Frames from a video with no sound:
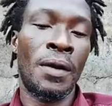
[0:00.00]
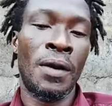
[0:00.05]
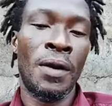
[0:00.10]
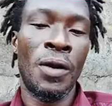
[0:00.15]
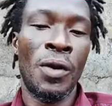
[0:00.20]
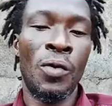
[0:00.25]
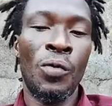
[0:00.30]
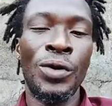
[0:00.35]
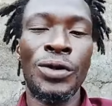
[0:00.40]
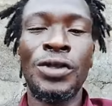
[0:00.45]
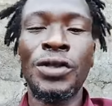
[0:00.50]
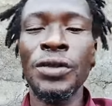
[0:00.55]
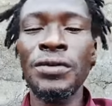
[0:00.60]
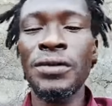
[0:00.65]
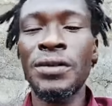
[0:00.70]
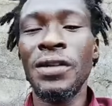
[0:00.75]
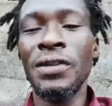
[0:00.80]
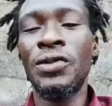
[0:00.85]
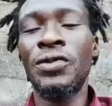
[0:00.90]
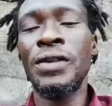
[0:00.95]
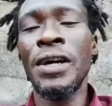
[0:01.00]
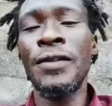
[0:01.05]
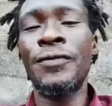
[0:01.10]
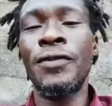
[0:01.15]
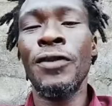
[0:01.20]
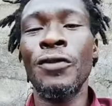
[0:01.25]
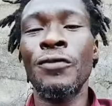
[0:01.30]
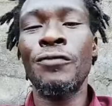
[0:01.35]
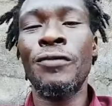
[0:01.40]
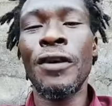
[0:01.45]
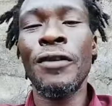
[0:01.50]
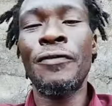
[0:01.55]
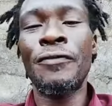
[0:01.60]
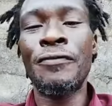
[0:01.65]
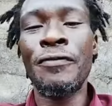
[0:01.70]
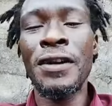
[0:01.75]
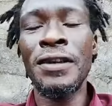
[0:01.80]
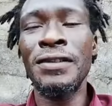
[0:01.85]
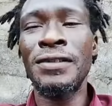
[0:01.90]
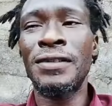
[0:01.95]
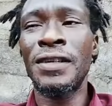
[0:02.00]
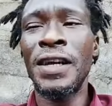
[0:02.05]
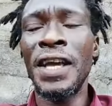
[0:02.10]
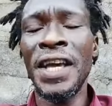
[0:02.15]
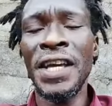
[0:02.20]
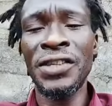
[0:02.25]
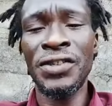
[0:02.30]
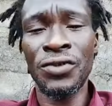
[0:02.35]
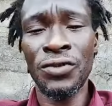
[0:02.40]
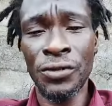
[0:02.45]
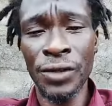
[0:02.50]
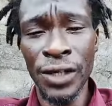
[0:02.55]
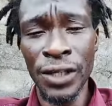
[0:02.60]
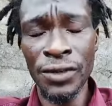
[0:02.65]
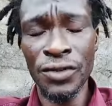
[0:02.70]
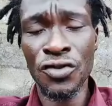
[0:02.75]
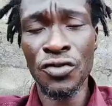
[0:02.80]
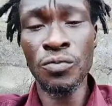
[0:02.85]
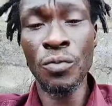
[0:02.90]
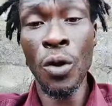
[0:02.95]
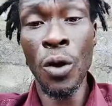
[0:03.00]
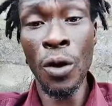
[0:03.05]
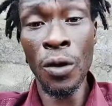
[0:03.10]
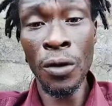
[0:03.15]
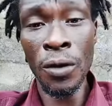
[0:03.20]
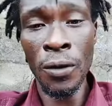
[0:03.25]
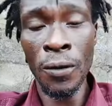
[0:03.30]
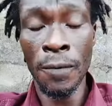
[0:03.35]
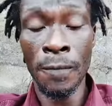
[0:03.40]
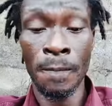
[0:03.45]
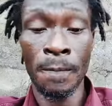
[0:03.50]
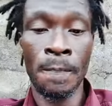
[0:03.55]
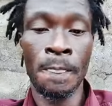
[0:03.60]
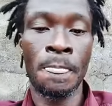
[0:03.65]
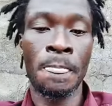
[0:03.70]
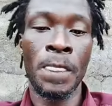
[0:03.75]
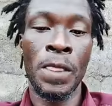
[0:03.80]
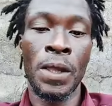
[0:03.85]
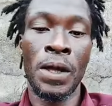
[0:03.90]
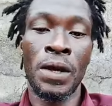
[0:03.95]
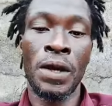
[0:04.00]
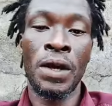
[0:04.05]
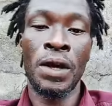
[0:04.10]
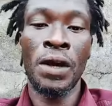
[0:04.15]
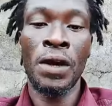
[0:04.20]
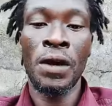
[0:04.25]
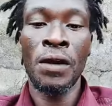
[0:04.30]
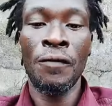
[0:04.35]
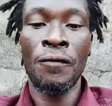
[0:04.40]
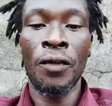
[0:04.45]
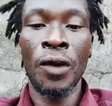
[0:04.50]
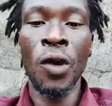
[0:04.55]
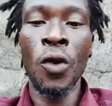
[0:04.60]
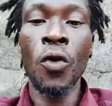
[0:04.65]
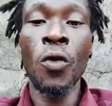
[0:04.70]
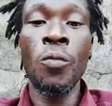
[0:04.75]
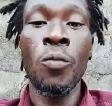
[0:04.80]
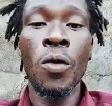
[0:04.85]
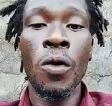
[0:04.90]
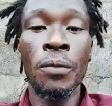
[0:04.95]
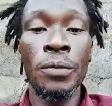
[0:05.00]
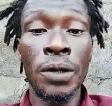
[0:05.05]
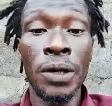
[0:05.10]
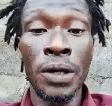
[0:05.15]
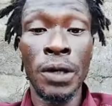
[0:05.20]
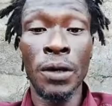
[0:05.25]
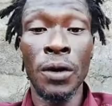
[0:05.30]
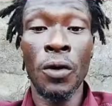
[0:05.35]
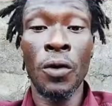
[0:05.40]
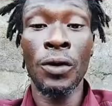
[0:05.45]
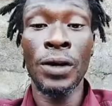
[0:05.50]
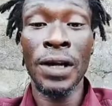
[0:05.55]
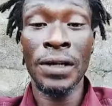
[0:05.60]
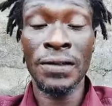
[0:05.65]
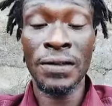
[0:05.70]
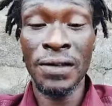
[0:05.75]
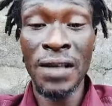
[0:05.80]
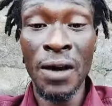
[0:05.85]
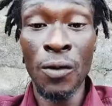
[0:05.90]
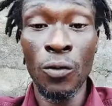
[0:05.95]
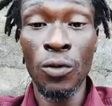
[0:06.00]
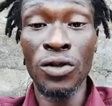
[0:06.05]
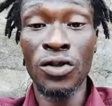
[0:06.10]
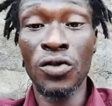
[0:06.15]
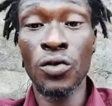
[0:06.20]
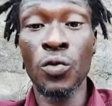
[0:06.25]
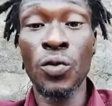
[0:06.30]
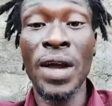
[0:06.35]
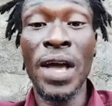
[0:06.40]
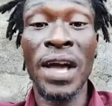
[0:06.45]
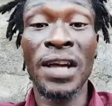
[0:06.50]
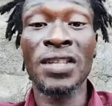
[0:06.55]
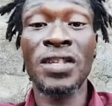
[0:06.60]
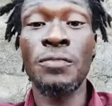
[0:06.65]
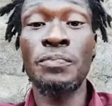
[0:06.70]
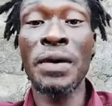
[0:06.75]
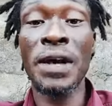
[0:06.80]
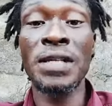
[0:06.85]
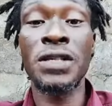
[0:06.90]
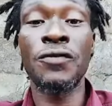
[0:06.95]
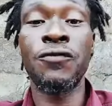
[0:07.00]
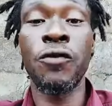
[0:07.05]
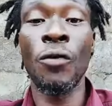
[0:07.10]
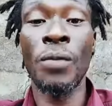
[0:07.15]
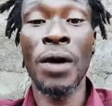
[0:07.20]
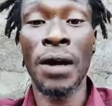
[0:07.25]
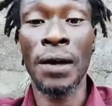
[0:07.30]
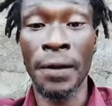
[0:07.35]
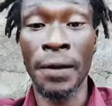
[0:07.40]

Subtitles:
We just try for reference history small for little mommy understand what we expect from her.